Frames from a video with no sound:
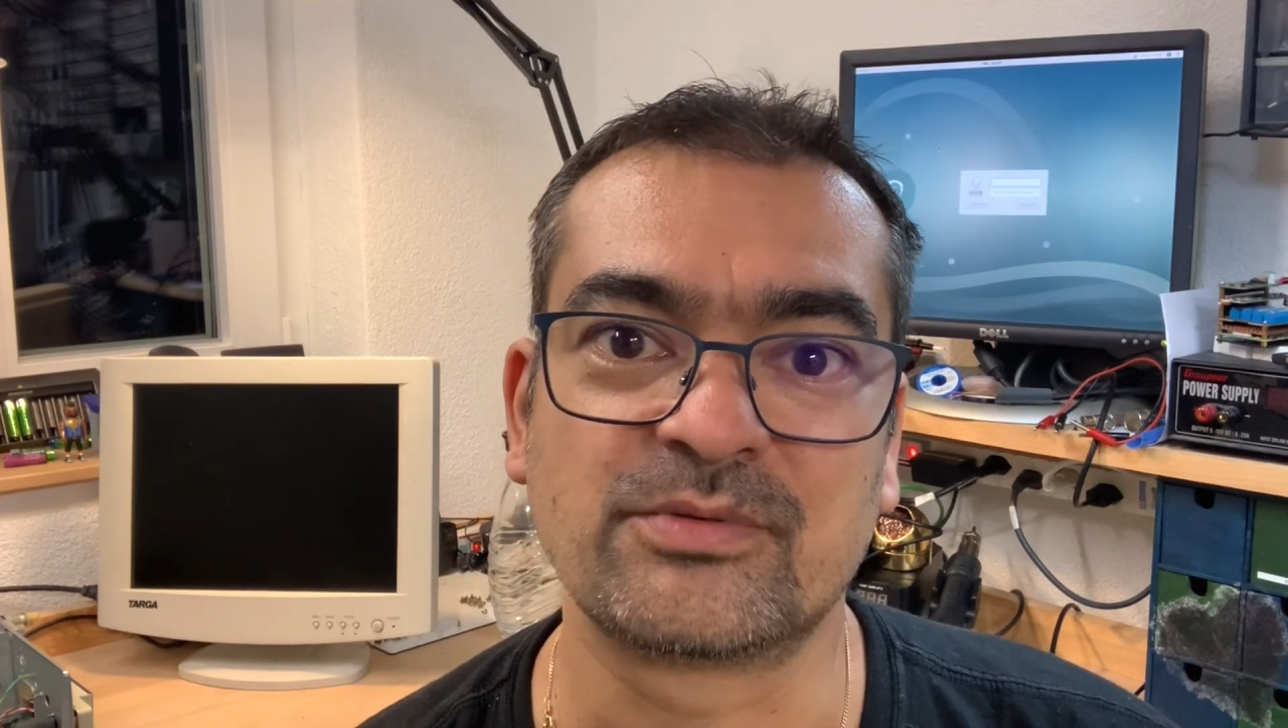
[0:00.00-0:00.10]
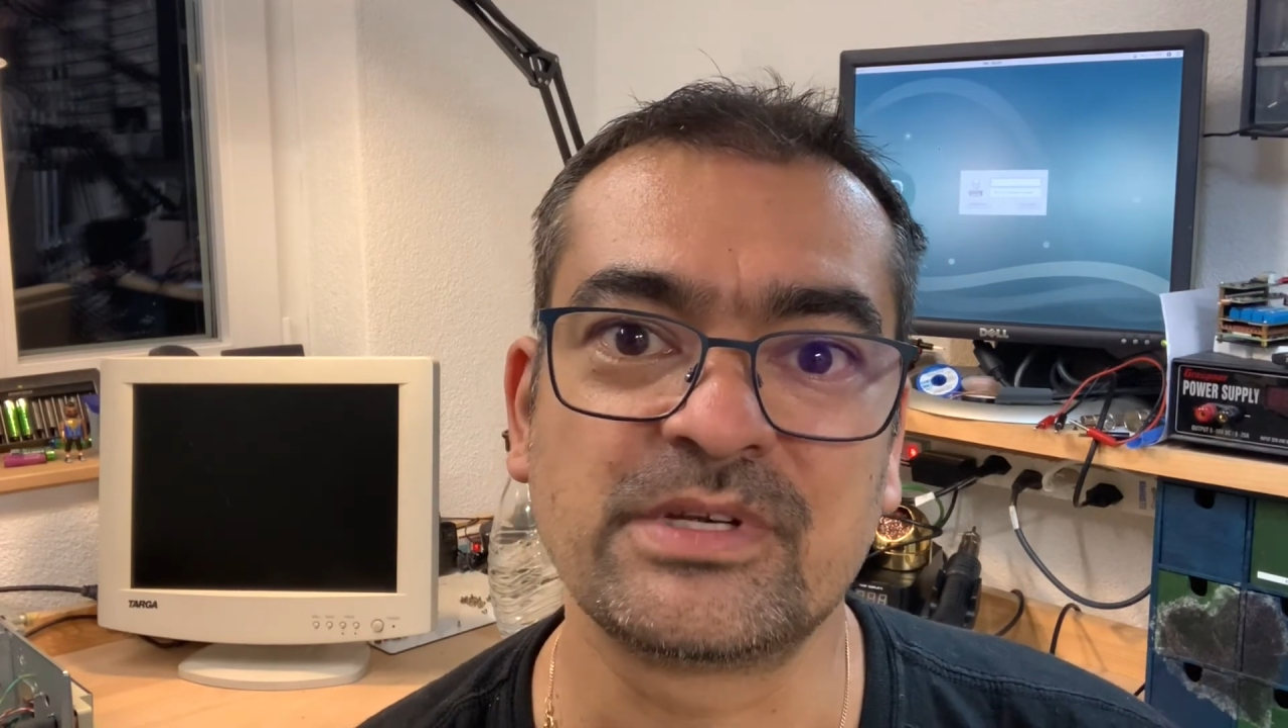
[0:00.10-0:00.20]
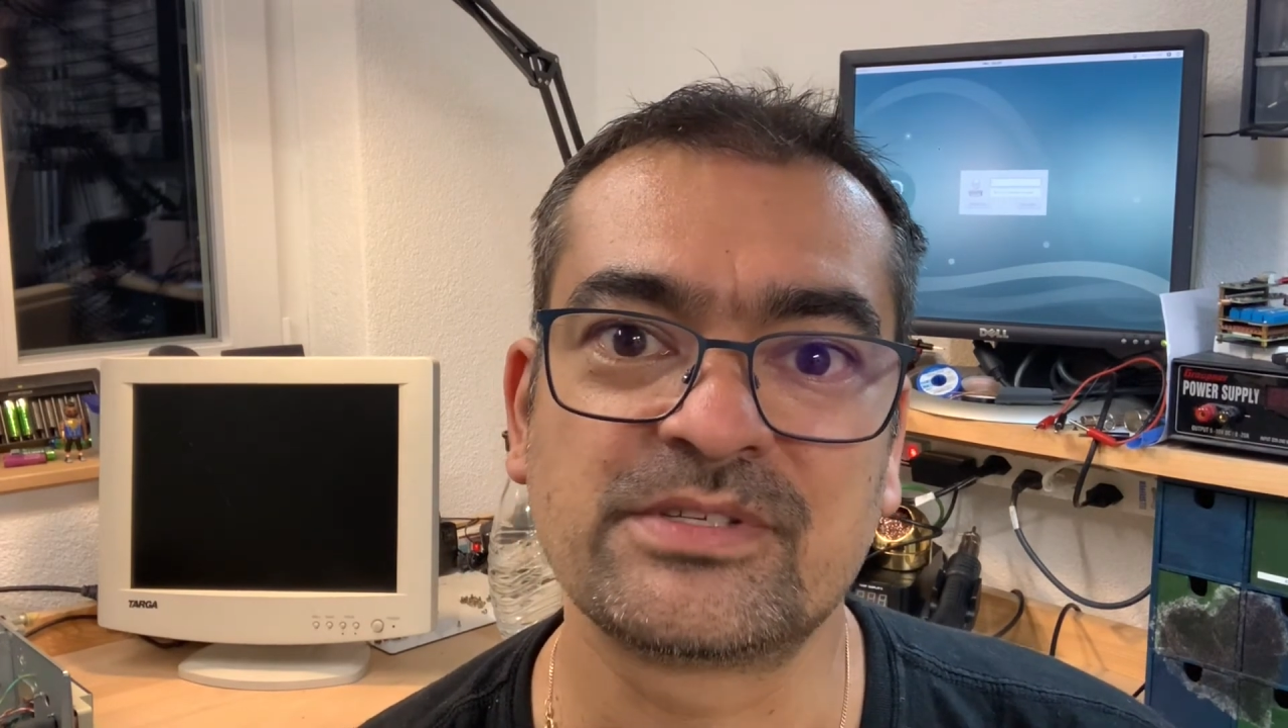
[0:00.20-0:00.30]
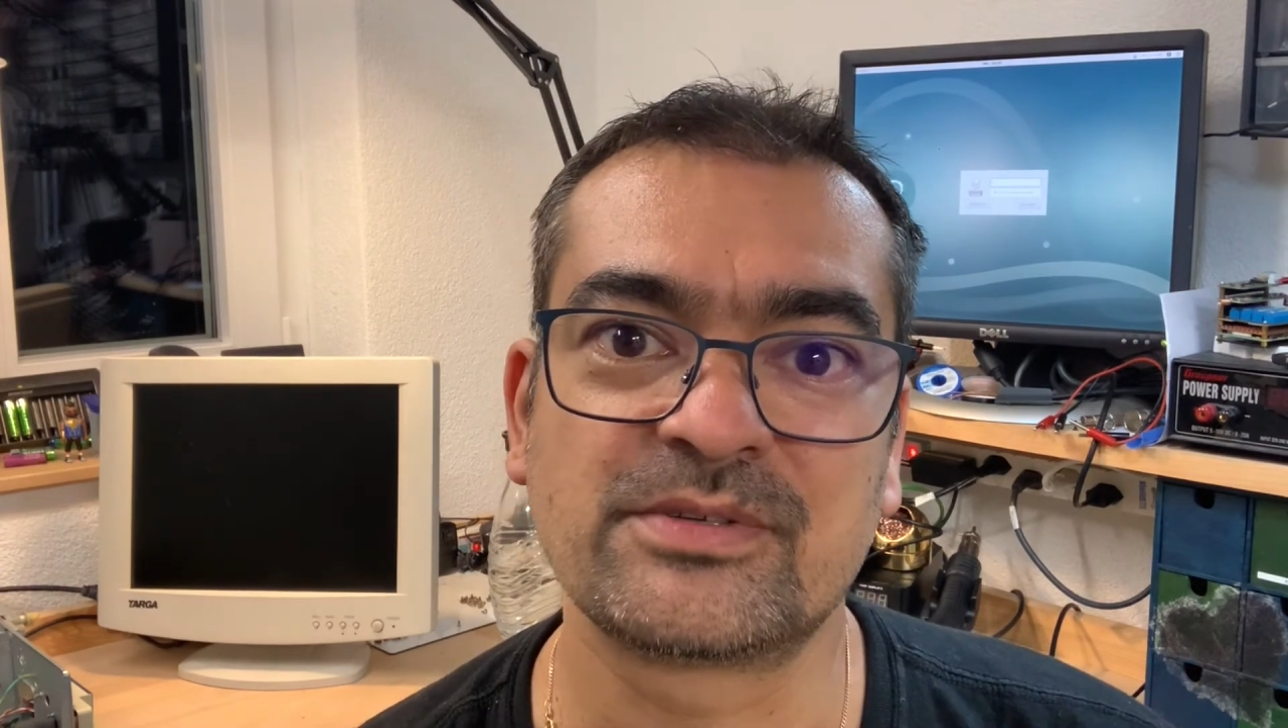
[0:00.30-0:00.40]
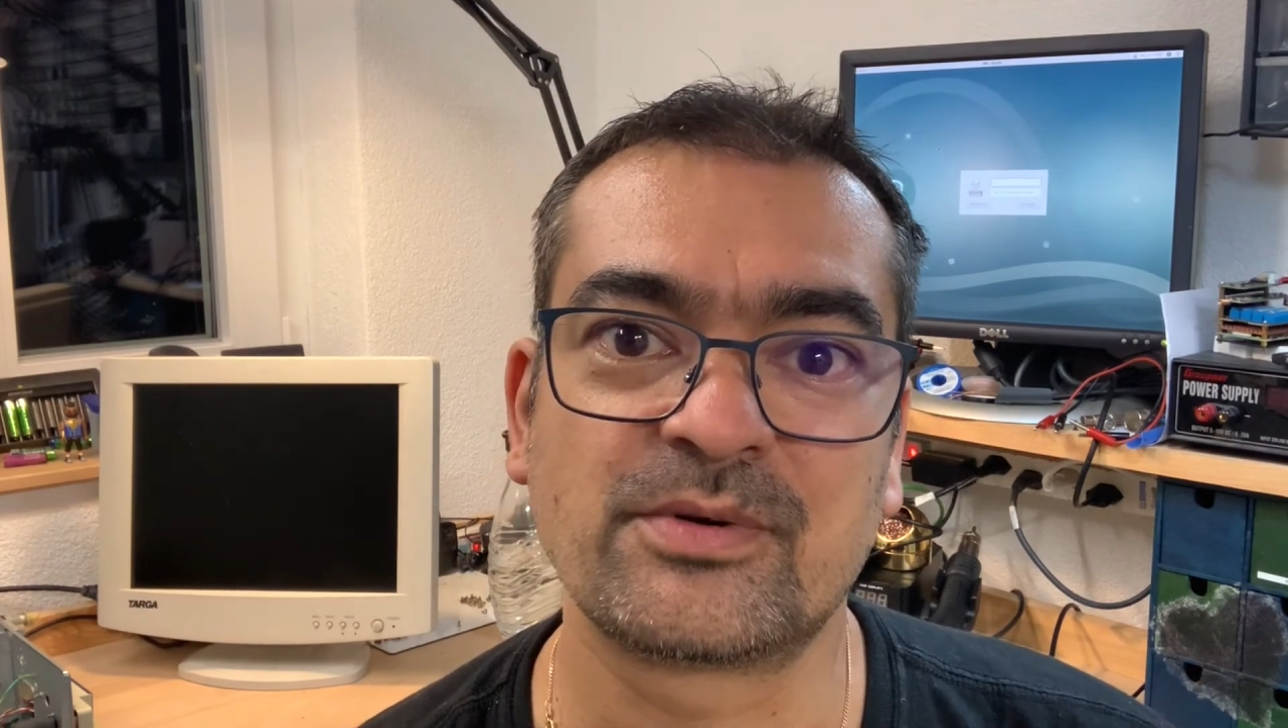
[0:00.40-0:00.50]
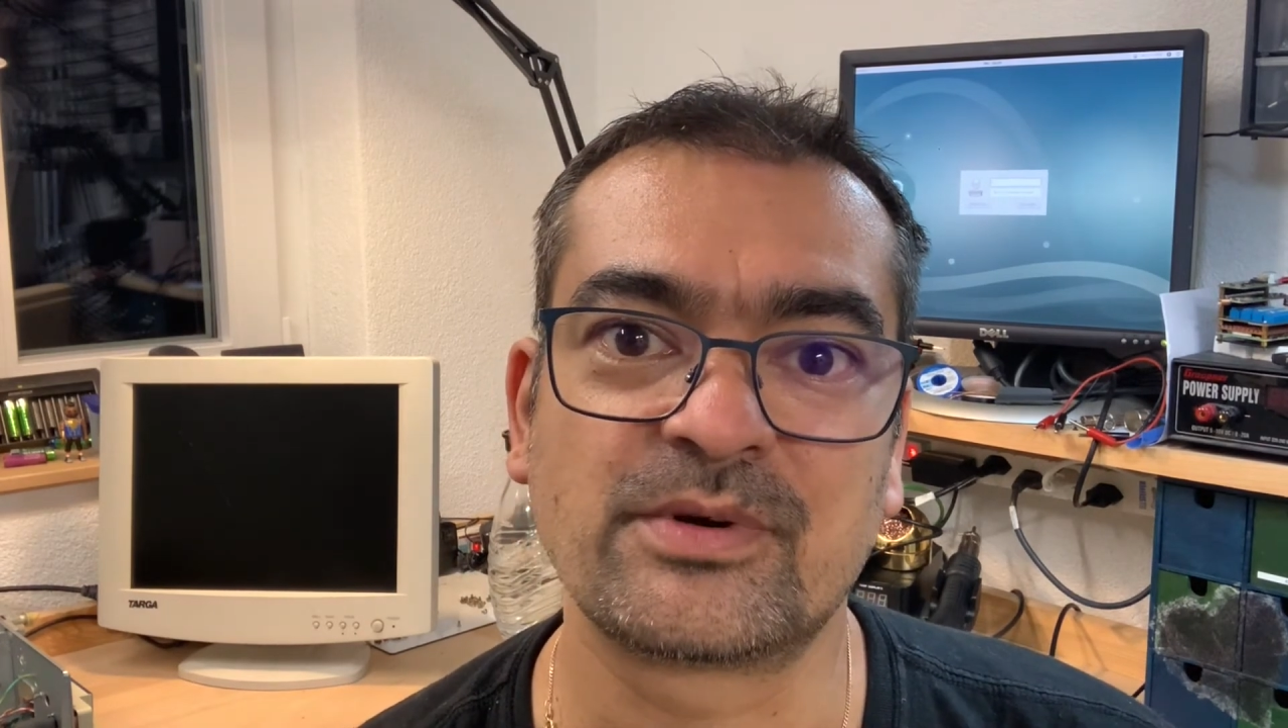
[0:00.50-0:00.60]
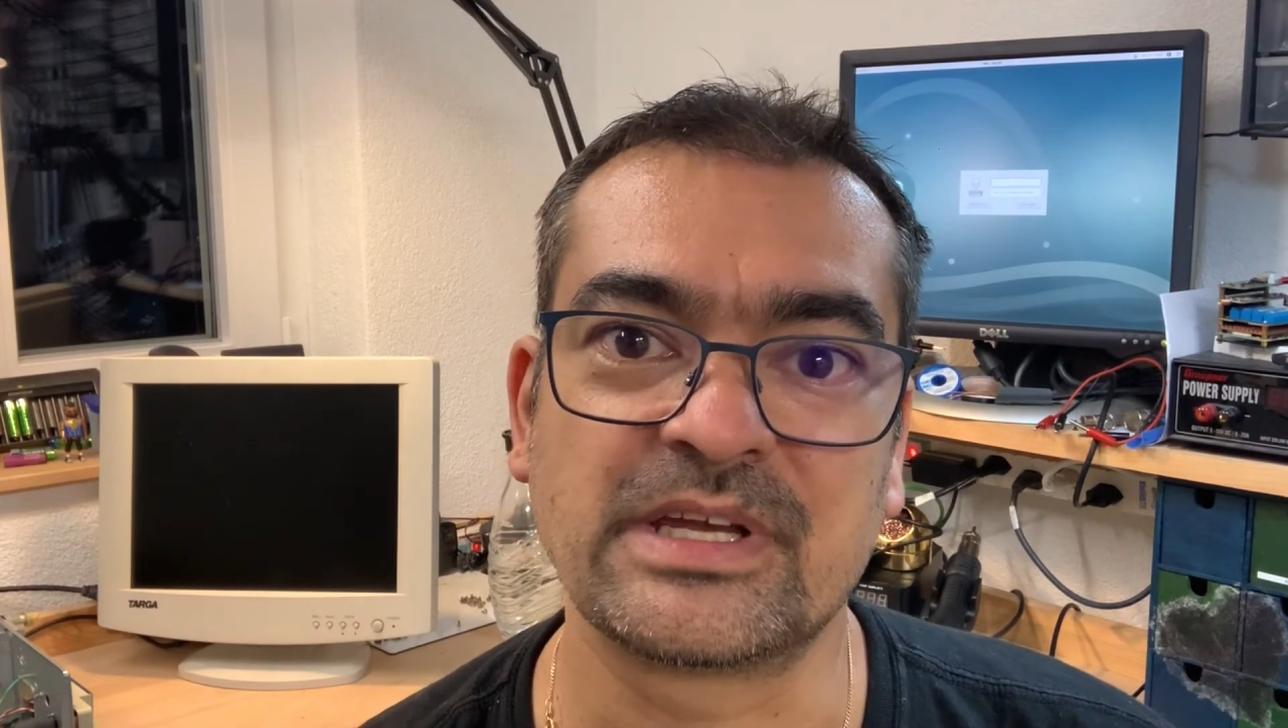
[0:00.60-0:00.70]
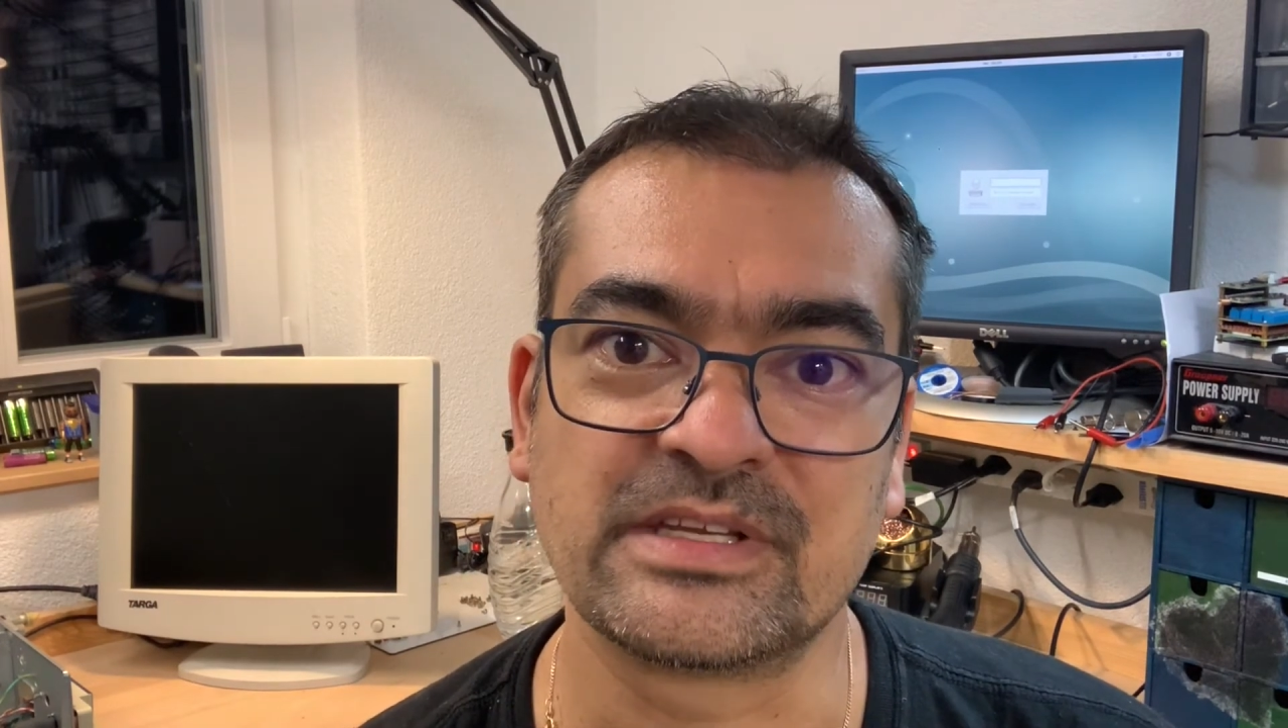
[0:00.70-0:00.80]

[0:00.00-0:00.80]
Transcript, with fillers: restoring